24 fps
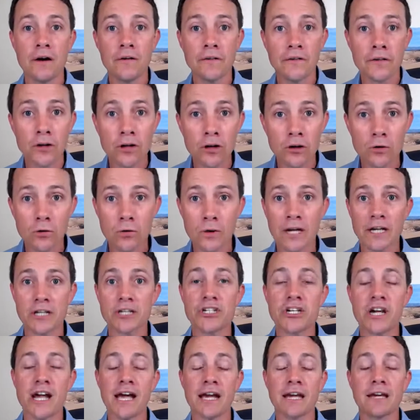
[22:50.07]
the correct
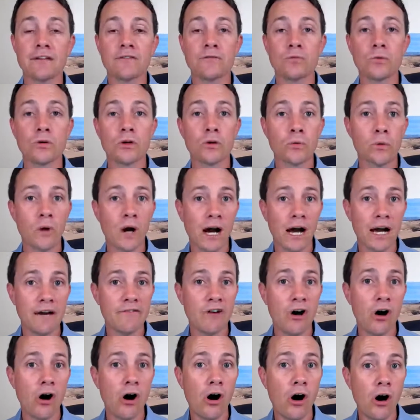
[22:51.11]
jackets would
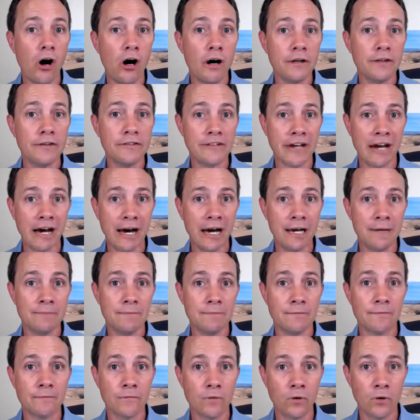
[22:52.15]
arrive on time
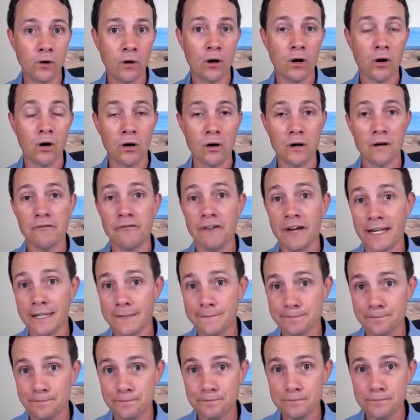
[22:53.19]
for her event.